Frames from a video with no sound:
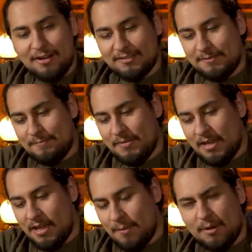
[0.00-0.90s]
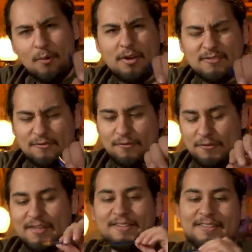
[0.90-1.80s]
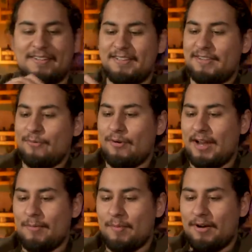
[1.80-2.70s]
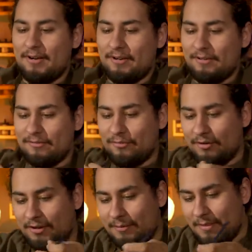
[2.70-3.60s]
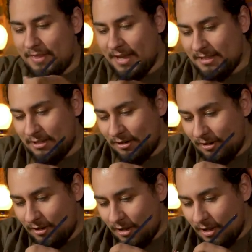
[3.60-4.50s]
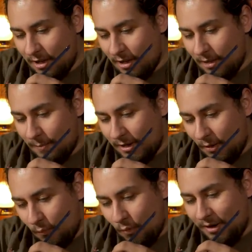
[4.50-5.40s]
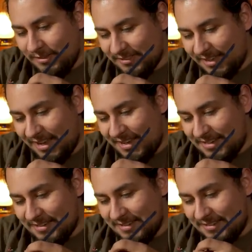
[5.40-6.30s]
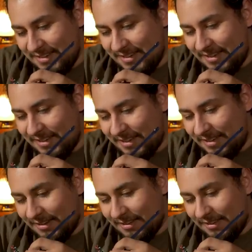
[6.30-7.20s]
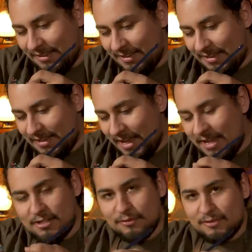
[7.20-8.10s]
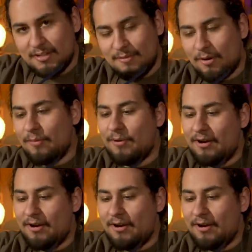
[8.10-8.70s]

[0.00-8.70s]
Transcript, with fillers: awesome but I wasn't feeling the Warhammer model from that year. But I was kinda digging the Age of Sigmar